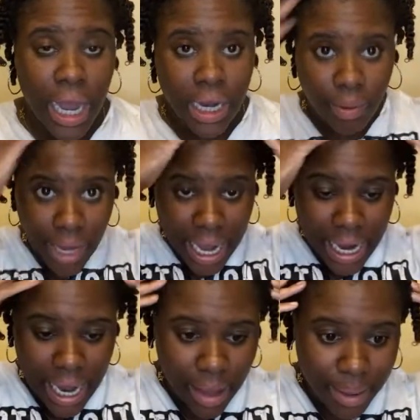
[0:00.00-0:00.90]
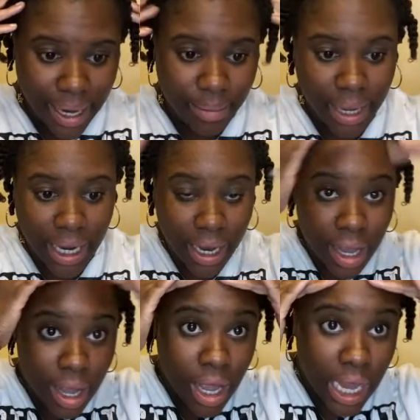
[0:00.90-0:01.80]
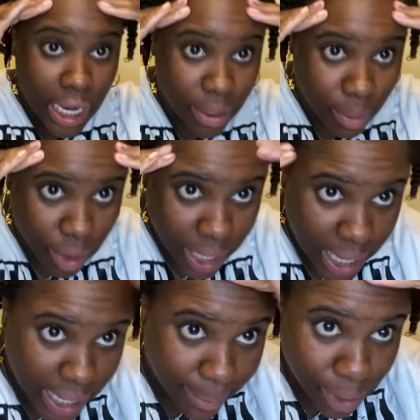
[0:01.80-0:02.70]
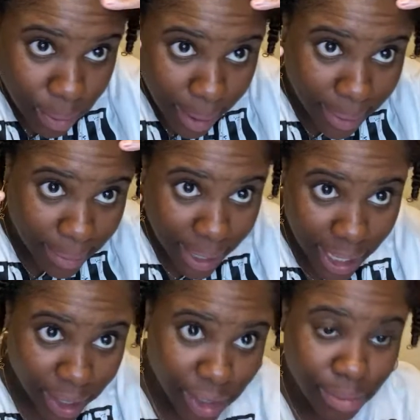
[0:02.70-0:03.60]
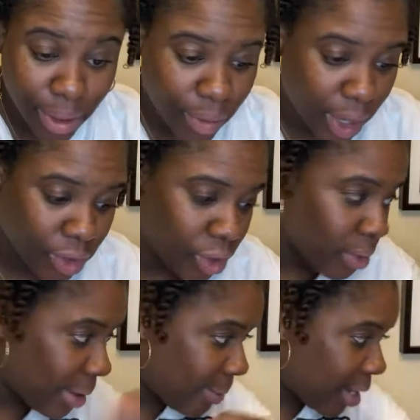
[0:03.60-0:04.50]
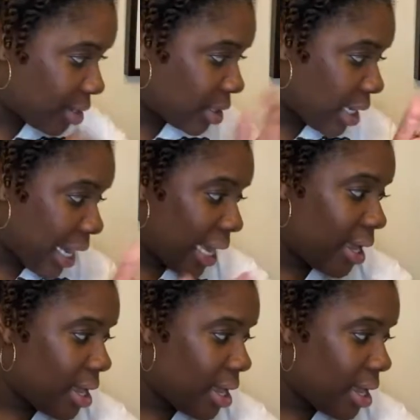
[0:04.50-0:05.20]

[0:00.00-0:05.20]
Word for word: And then we're going to have a headband in a minute in the morning. And then I'm going to do my baby hairs. But we ain't going to do no baby hairs tonight.